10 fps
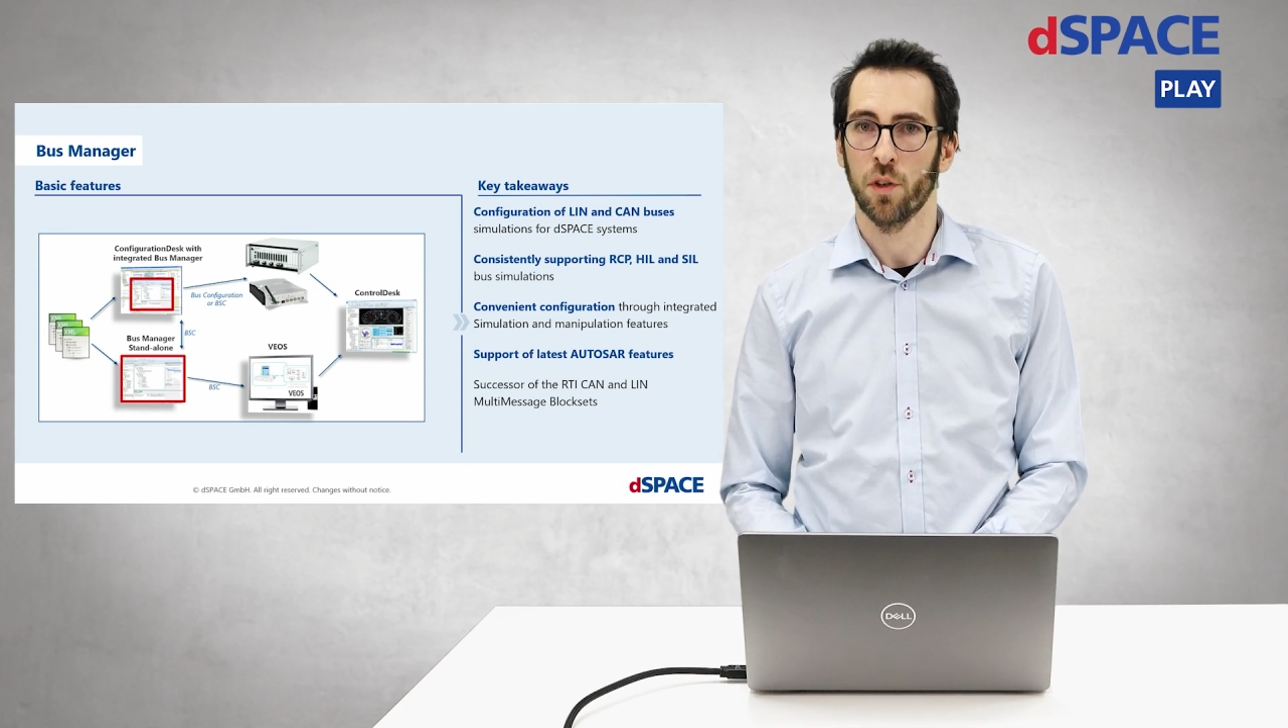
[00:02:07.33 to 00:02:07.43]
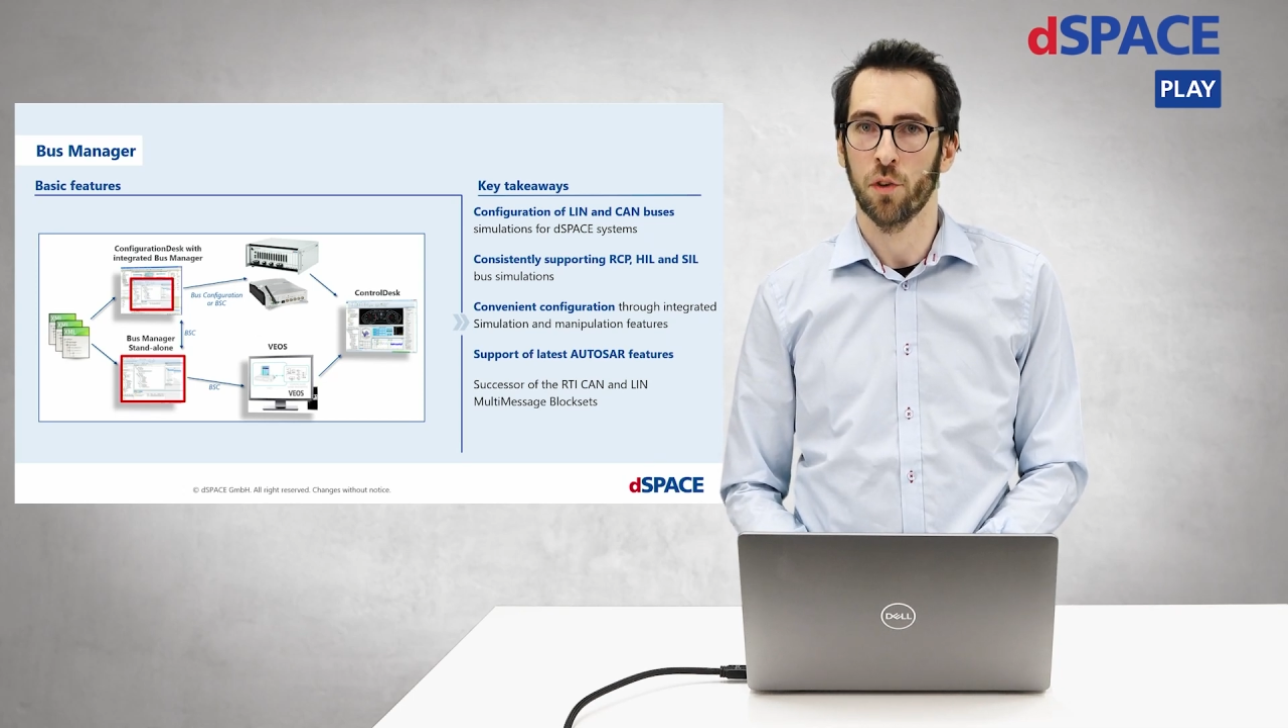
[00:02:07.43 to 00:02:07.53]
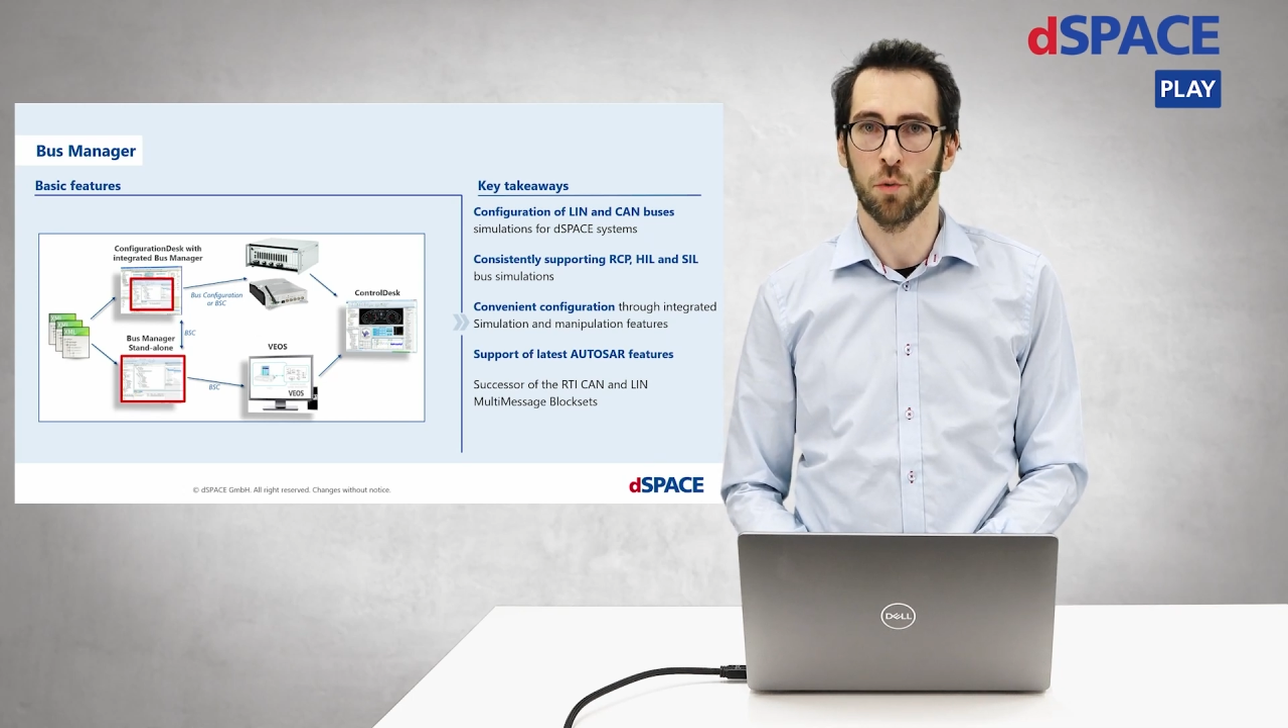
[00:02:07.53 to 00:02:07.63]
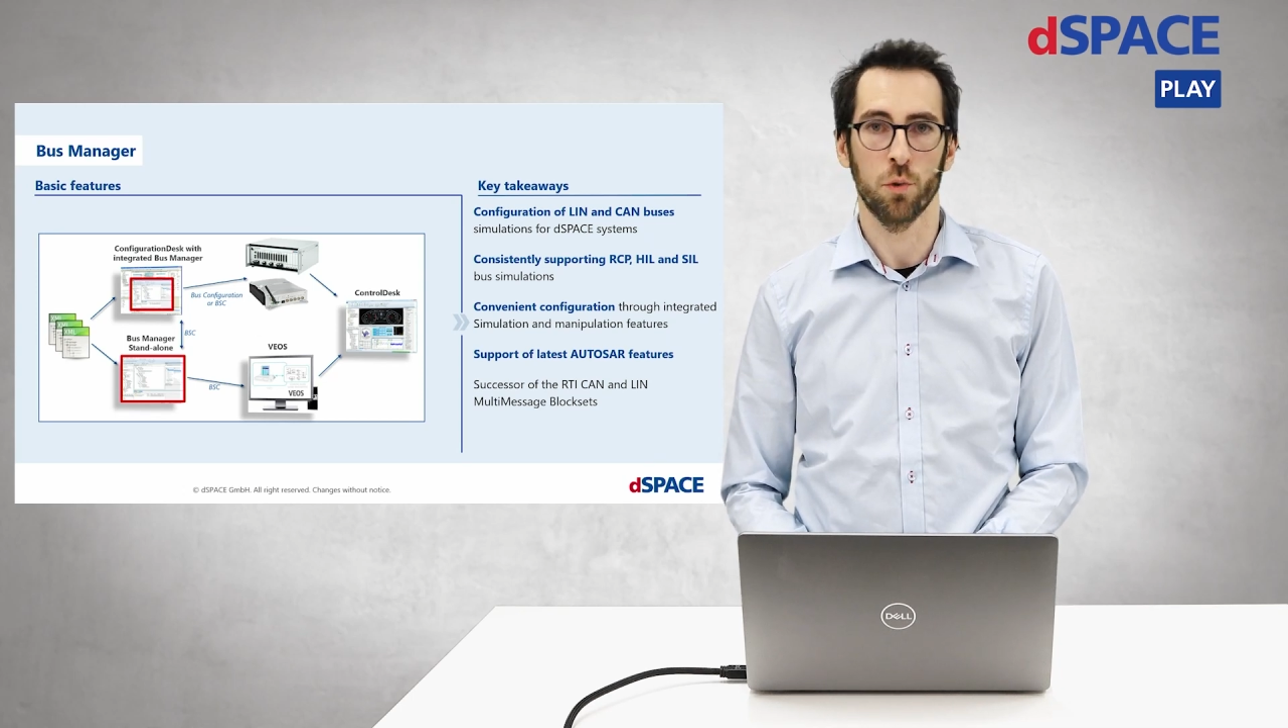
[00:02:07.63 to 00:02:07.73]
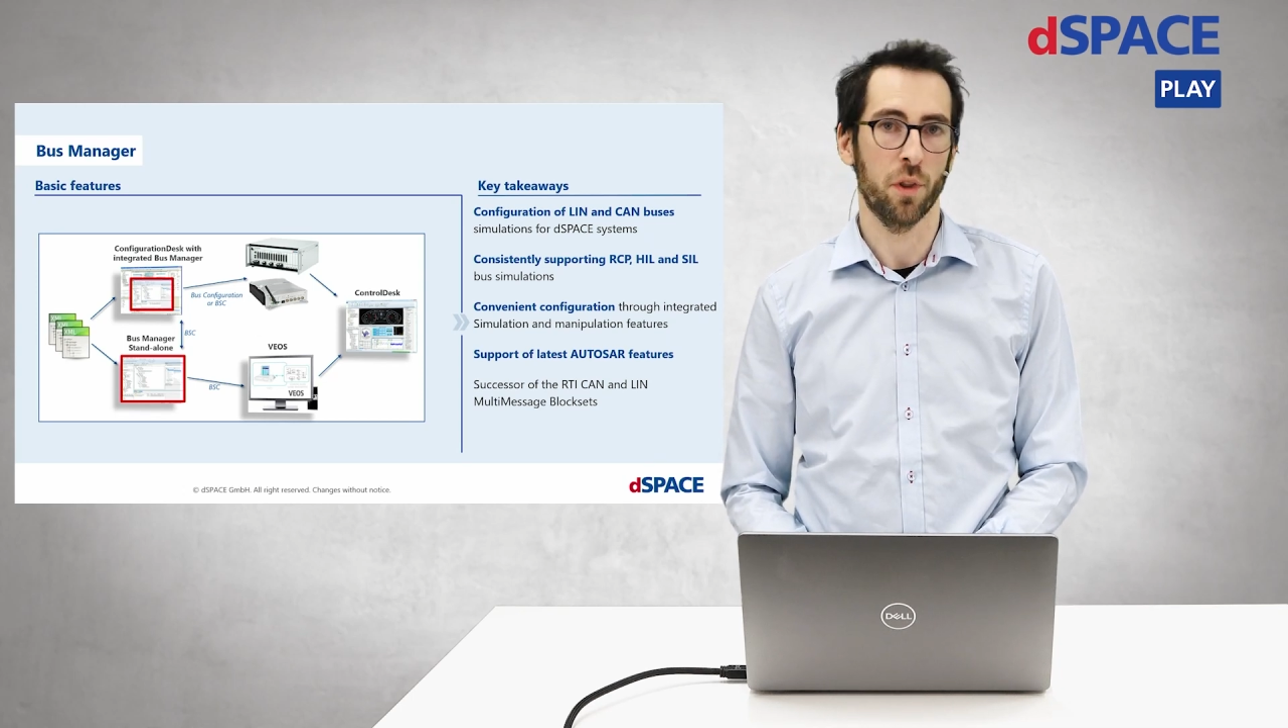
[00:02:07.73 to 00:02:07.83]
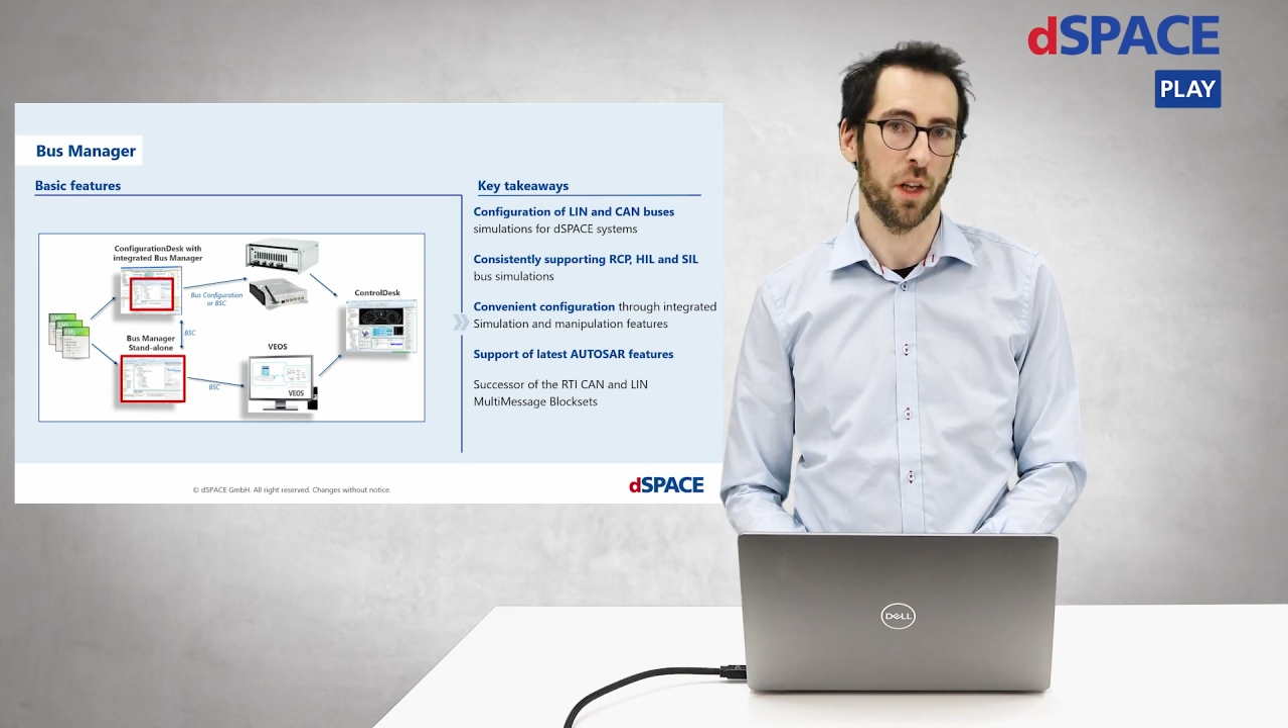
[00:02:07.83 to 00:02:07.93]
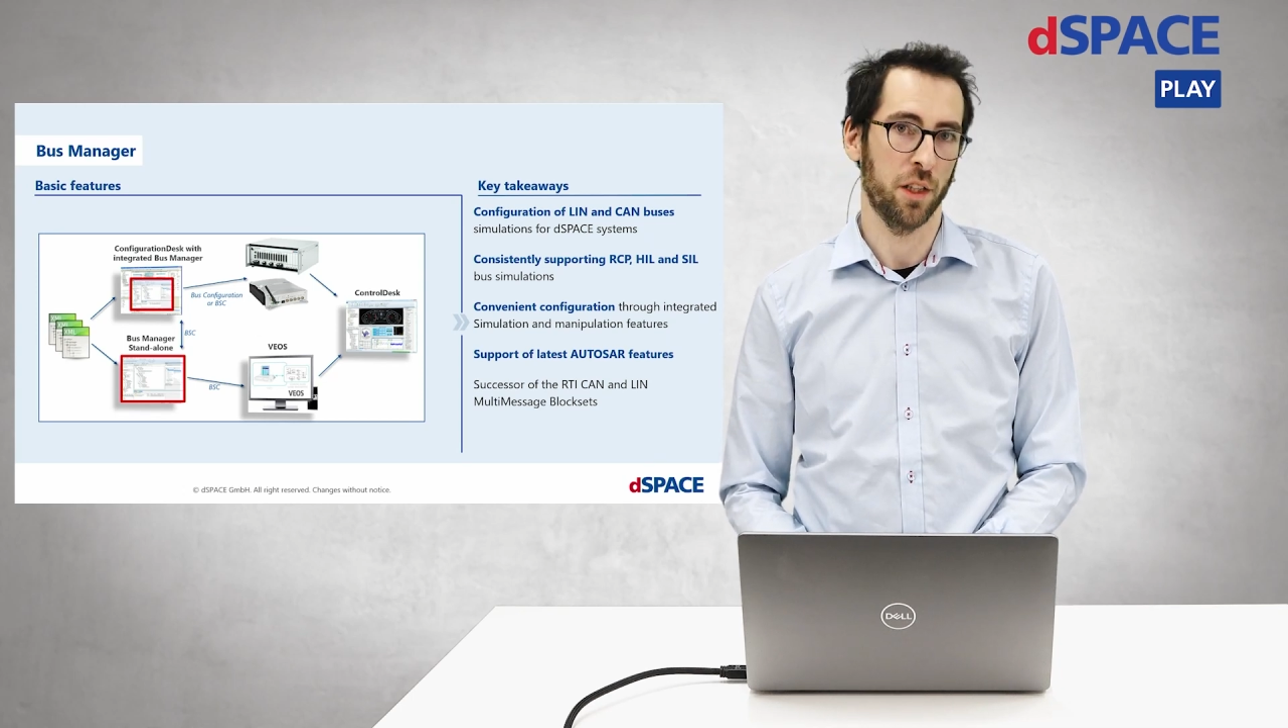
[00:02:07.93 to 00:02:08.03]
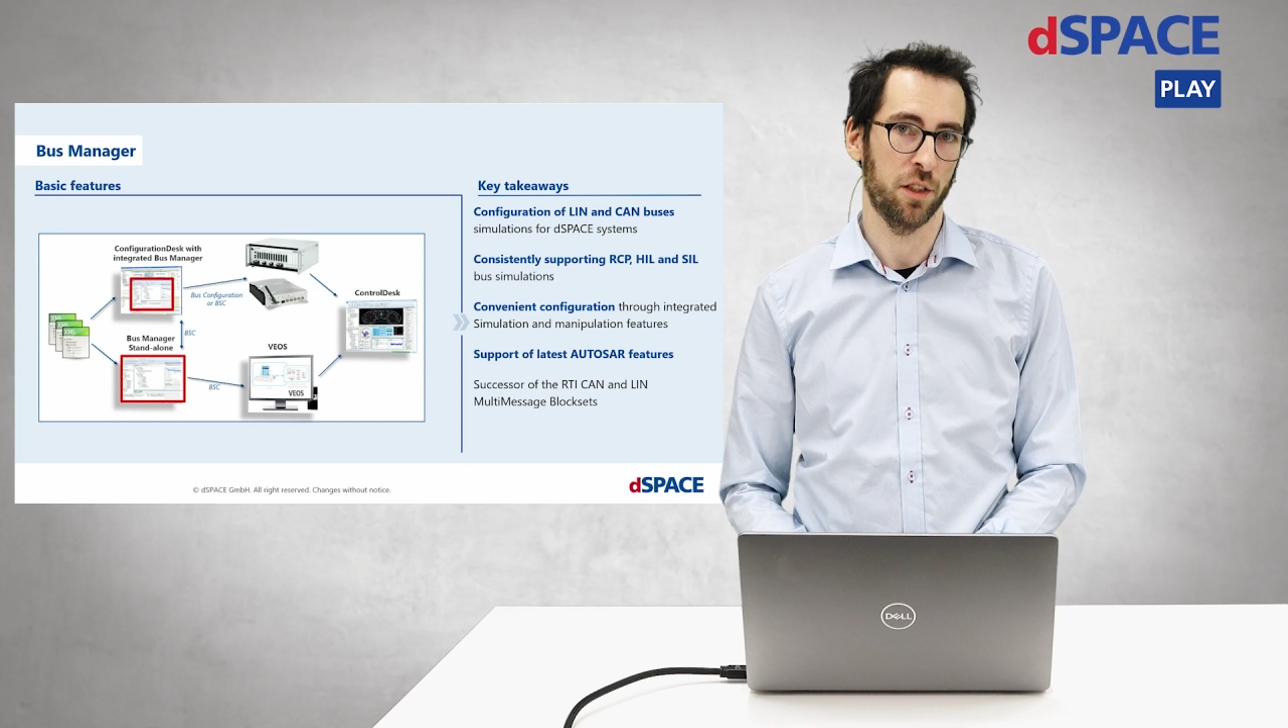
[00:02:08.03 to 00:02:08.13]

through the